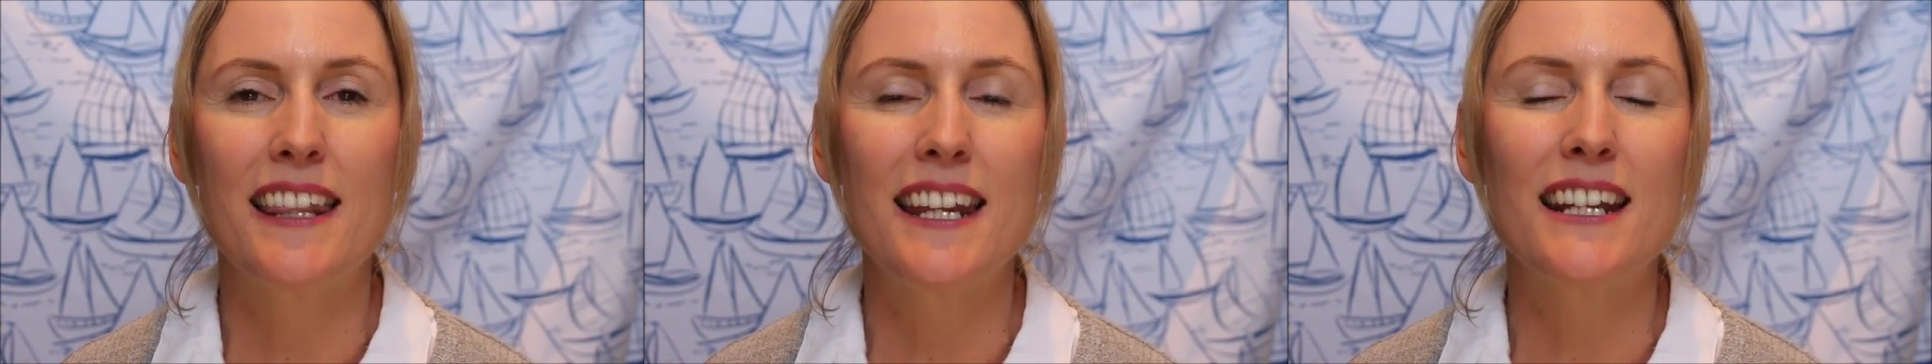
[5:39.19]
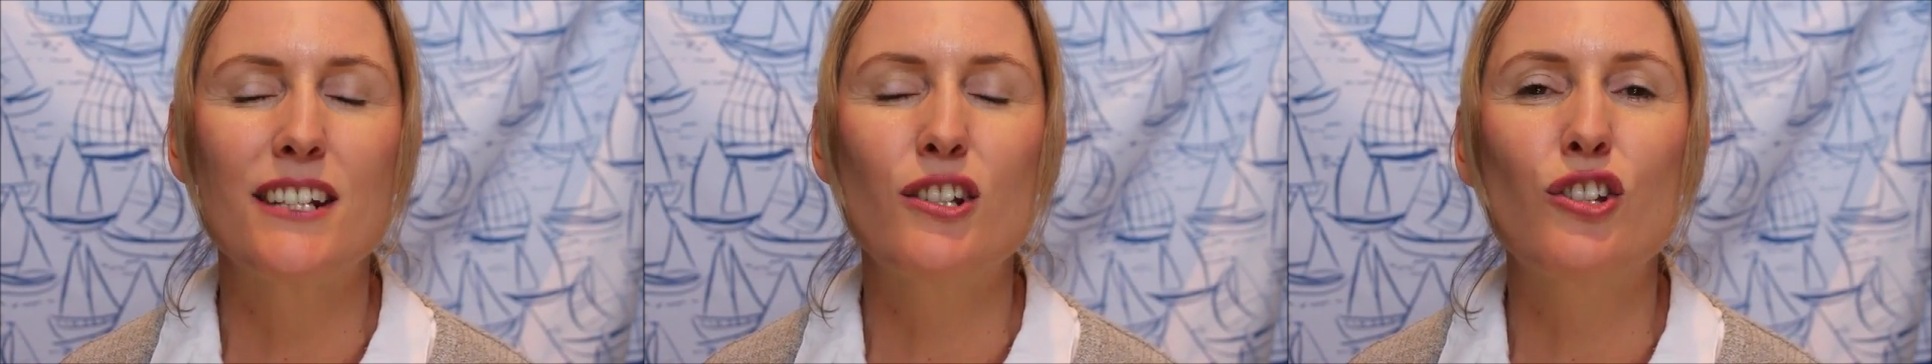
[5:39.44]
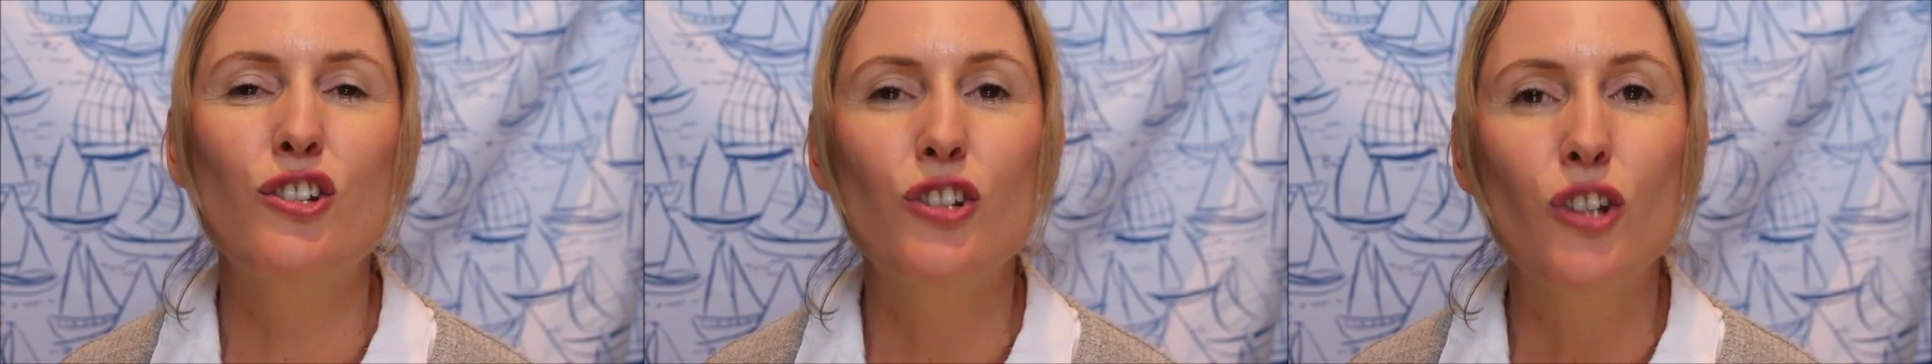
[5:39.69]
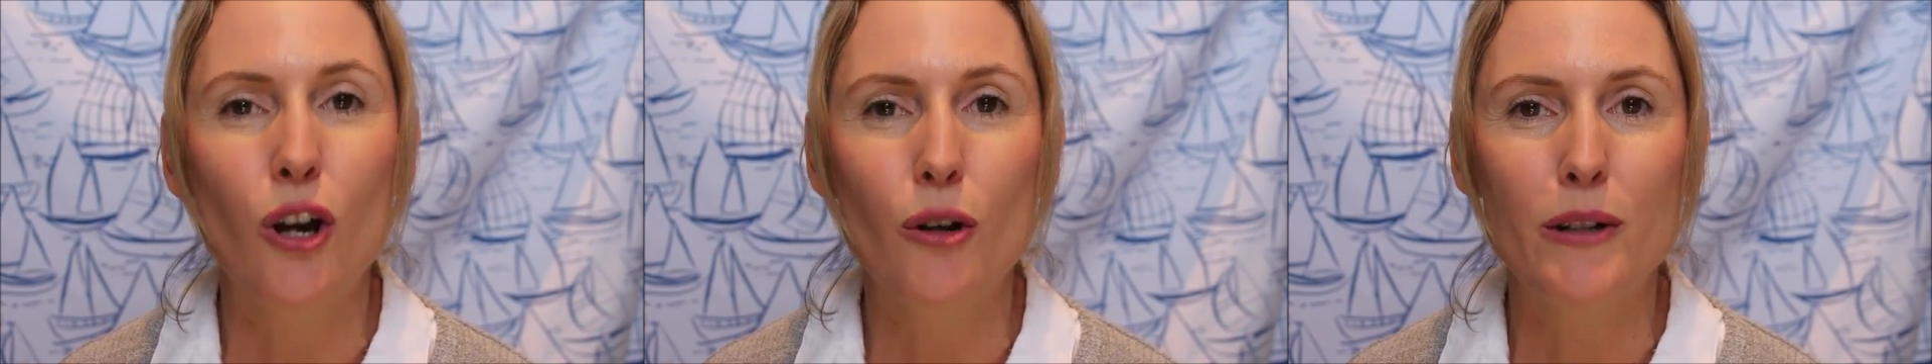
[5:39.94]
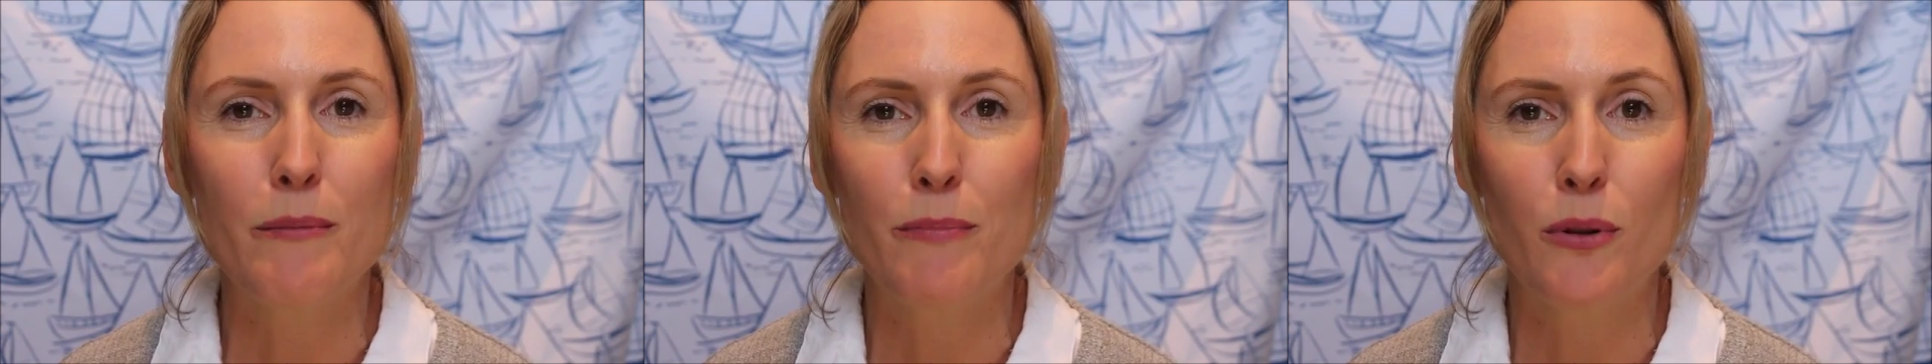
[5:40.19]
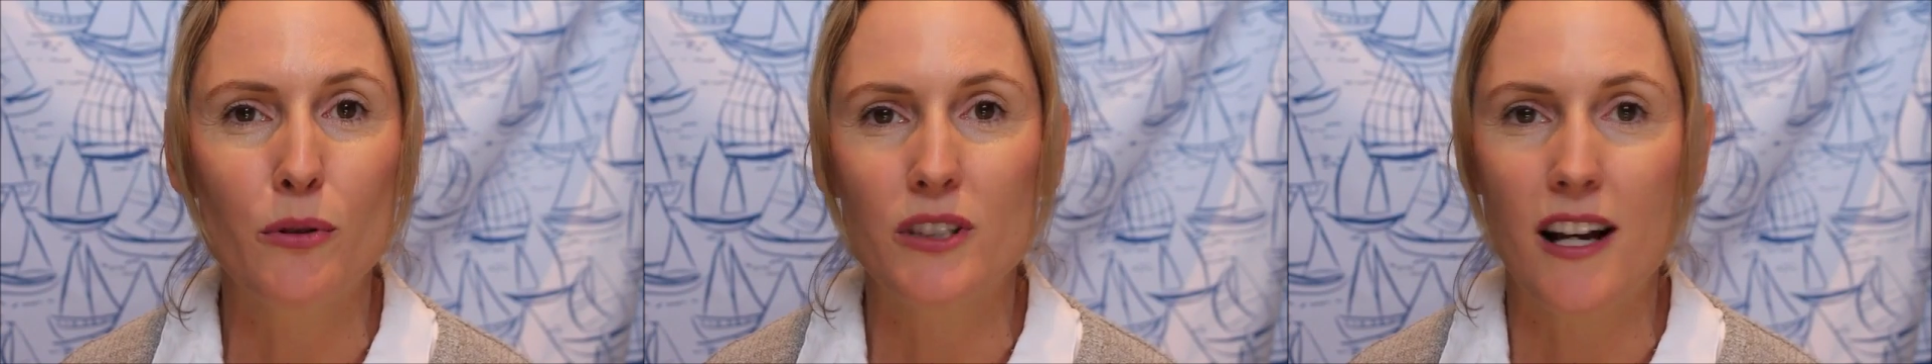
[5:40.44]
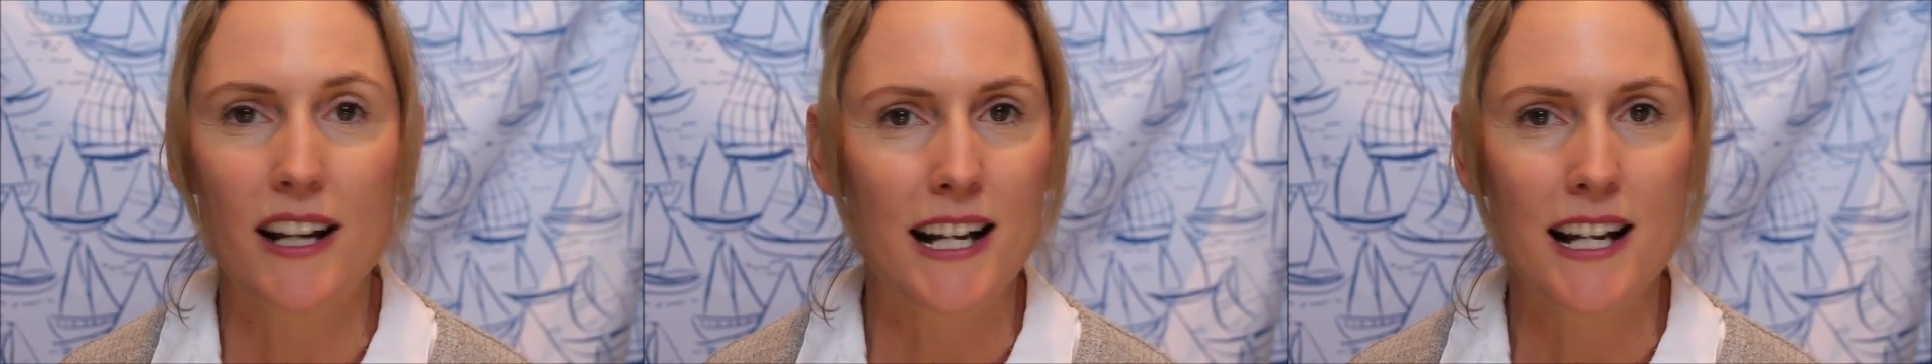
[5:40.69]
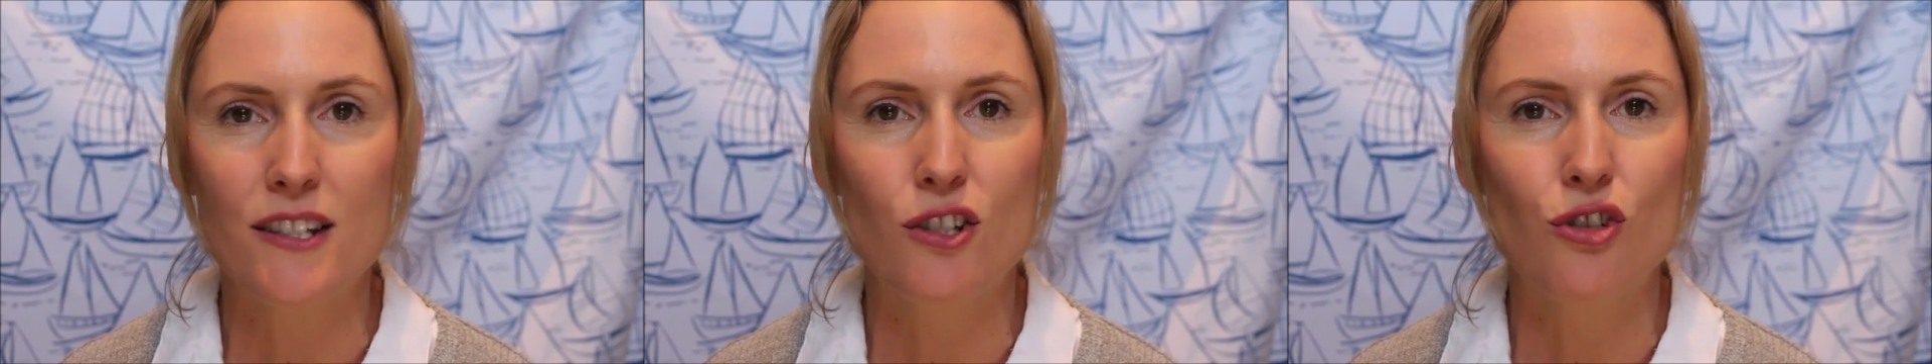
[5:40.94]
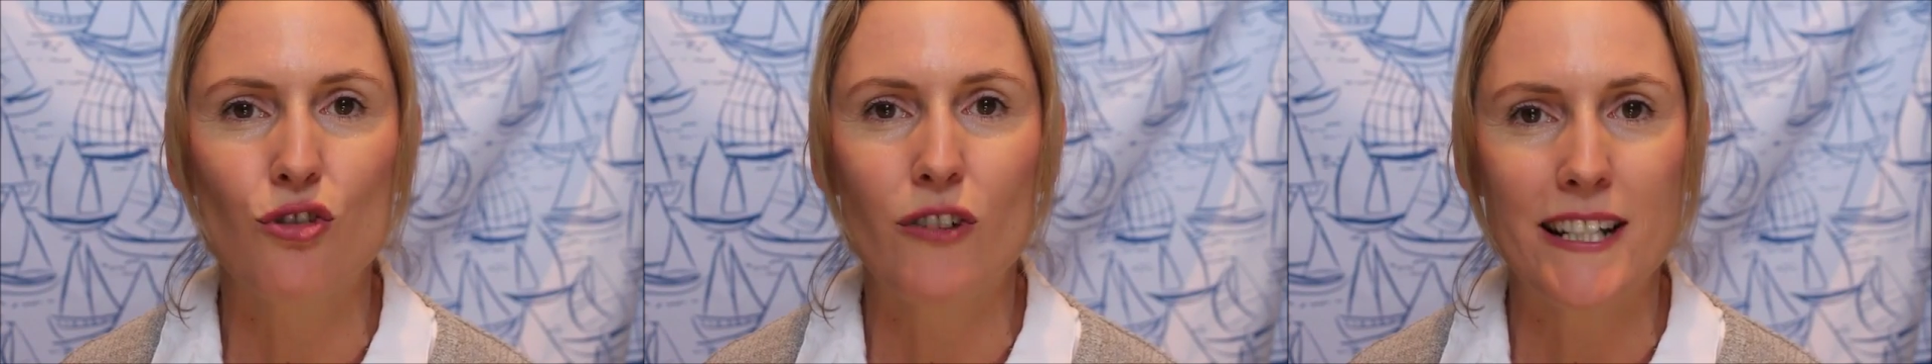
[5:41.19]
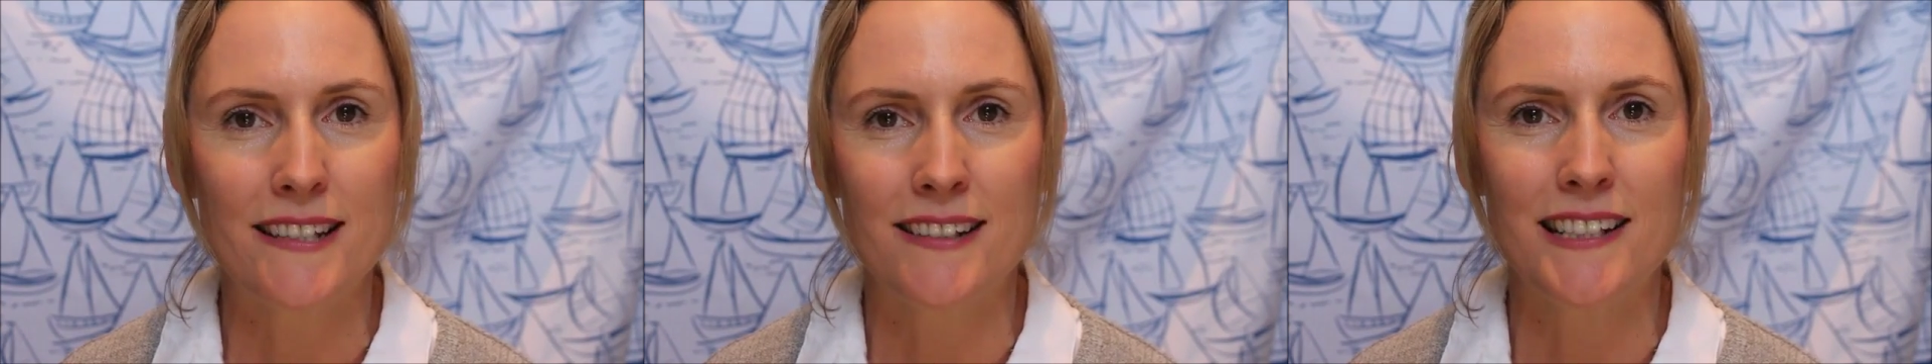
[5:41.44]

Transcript: It is so important. I can't stress